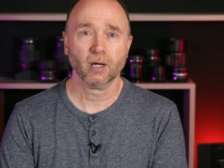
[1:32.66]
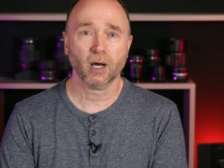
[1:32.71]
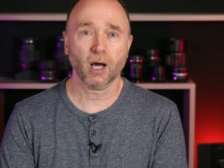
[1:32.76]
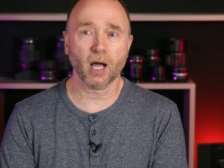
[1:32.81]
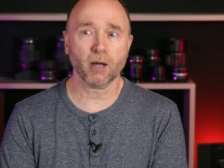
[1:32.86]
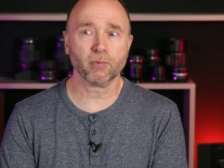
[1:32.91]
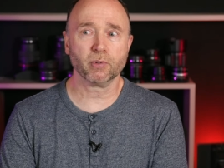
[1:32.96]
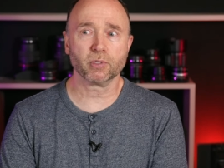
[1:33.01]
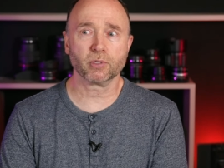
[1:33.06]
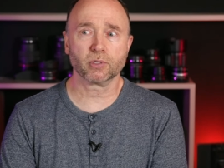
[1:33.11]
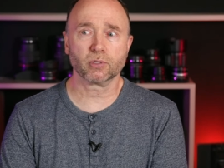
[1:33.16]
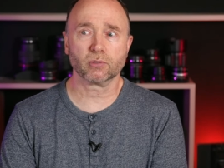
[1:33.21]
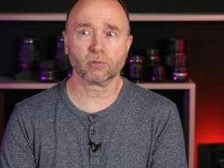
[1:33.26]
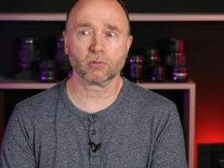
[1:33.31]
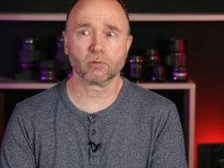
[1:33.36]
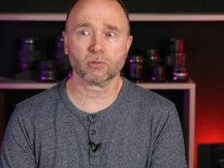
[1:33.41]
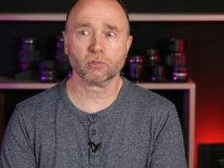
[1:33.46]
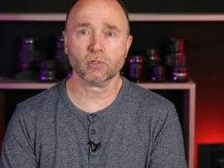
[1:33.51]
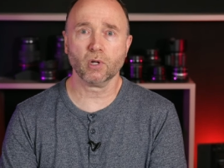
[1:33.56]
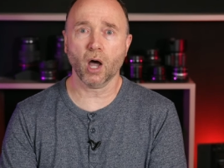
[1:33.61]
I was
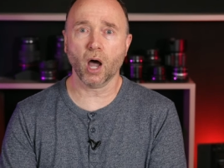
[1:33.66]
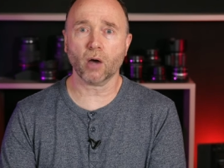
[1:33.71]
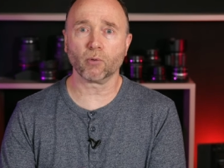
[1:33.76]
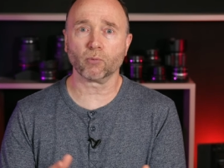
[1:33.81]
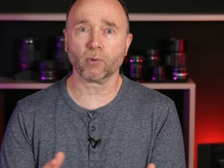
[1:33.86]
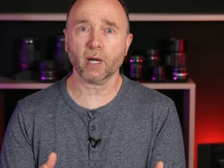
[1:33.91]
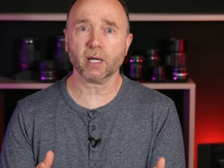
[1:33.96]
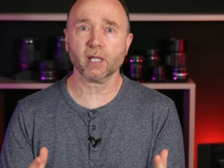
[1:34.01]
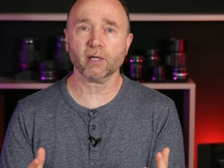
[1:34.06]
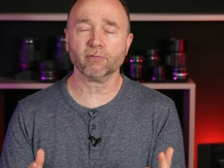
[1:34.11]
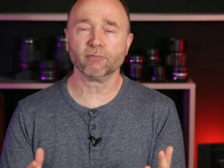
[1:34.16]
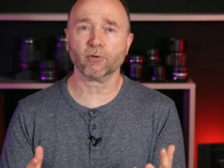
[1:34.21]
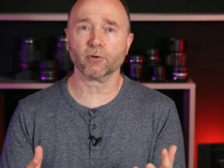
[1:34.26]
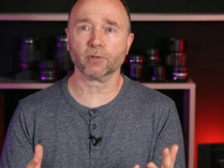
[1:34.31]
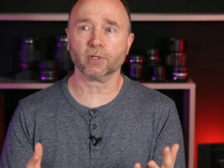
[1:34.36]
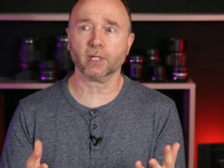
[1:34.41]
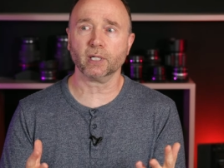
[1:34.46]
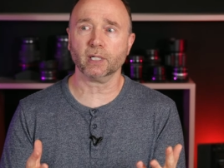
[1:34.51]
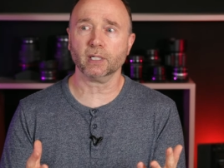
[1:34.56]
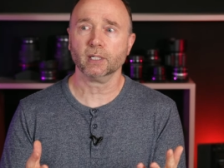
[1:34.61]
not ready for
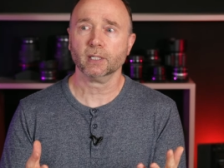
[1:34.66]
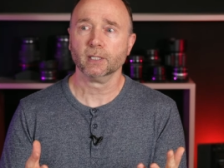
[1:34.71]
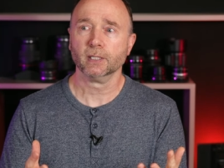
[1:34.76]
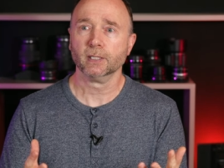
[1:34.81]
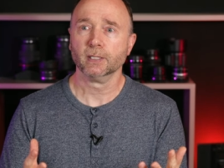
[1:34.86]
the,